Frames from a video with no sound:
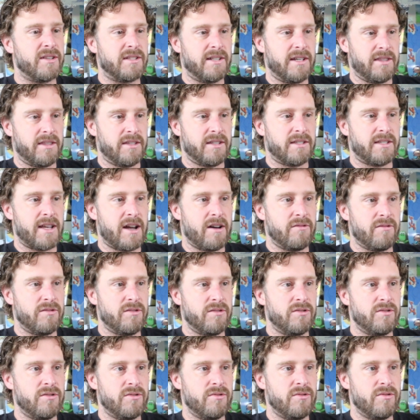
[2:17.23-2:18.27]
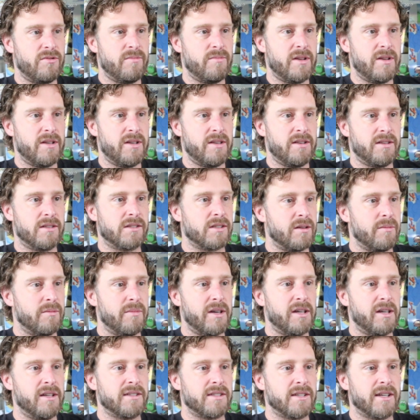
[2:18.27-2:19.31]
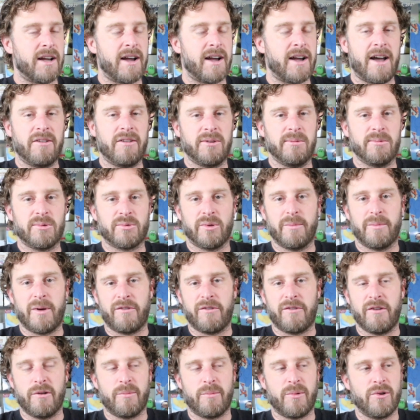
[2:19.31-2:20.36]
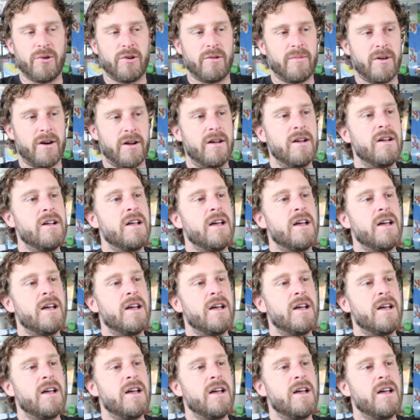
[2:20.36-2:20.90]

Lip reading: Like, this Houndoom is amazing. Houndoom is one of my favorite Pokemon.